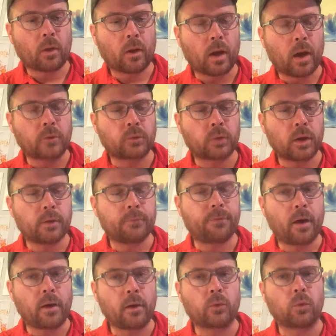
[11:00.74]
I try to
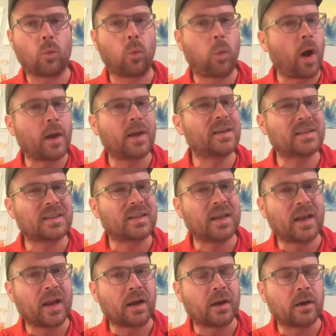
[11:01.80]
find out, why is it
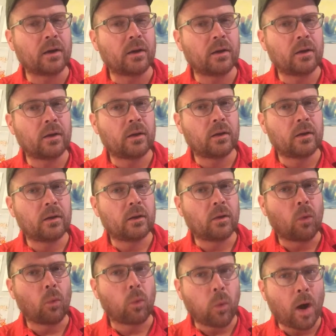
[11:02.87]
here?
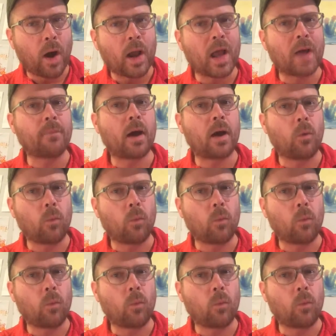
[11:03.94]
What am